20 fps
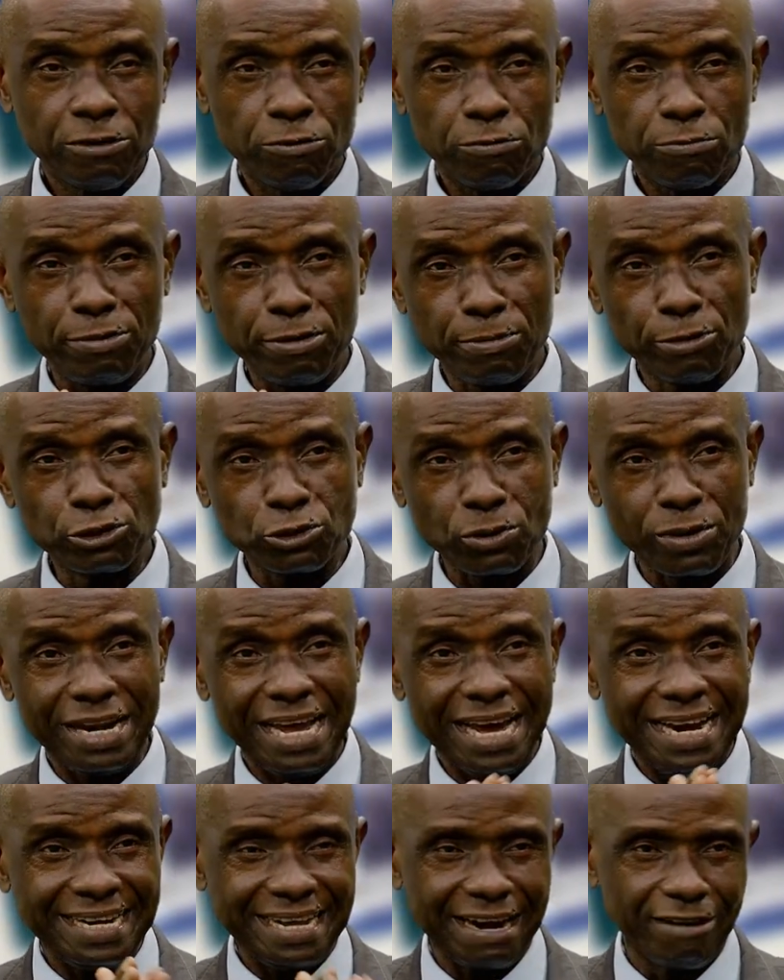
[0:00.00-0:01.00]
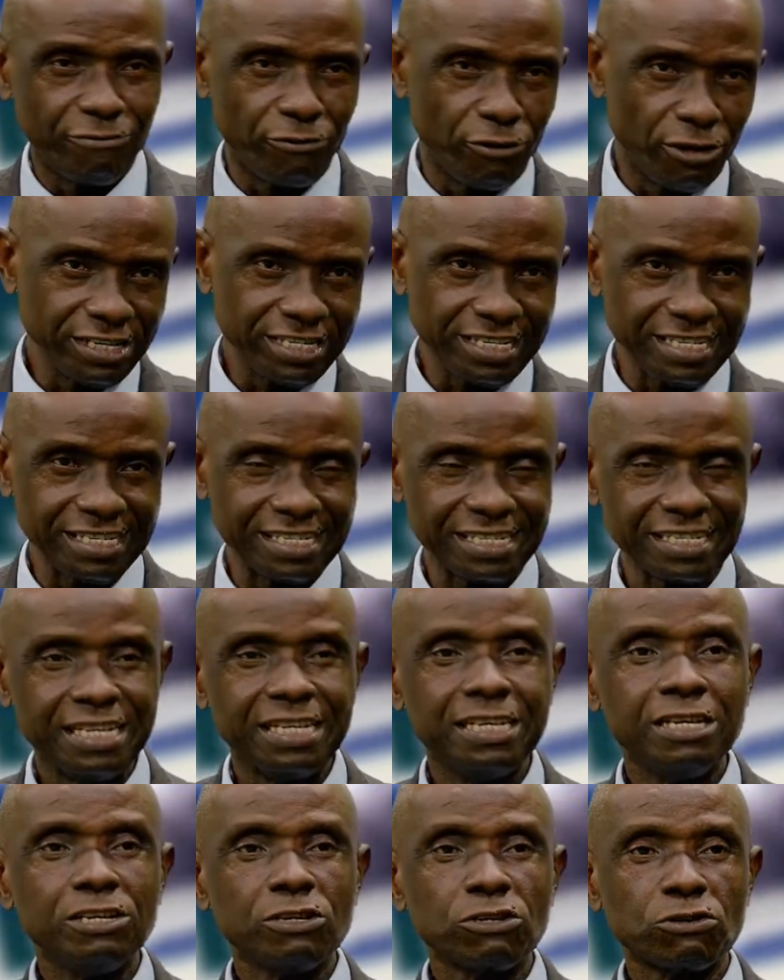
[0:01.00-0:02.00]
be able to lend their voices
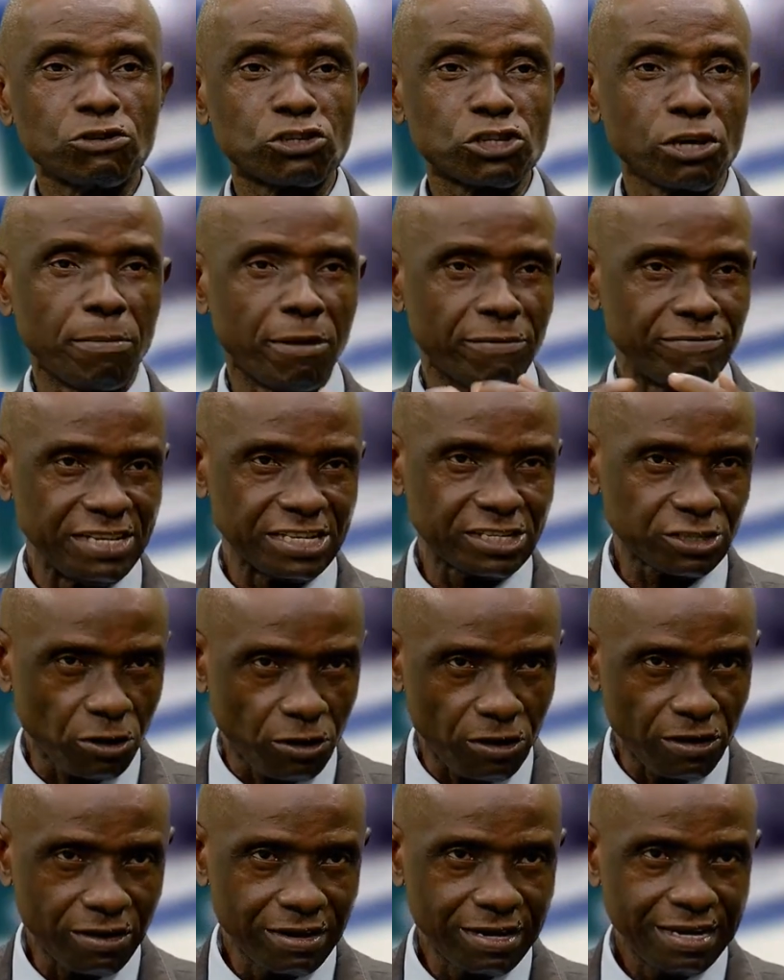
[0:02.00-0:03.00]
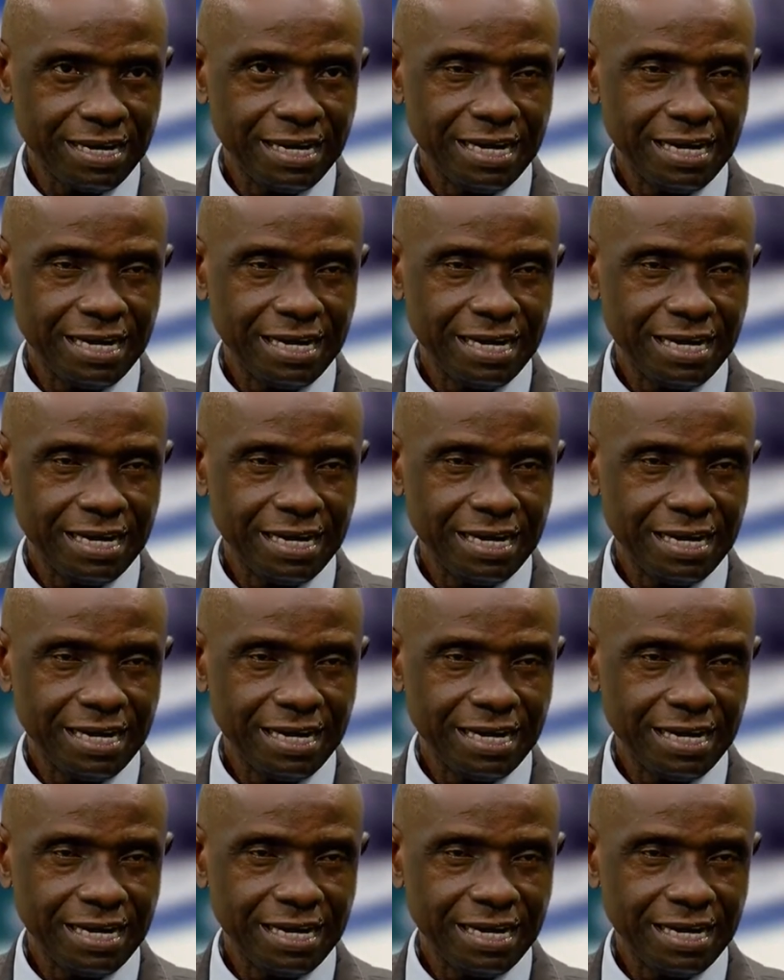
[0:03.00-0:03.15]
to some of these calls.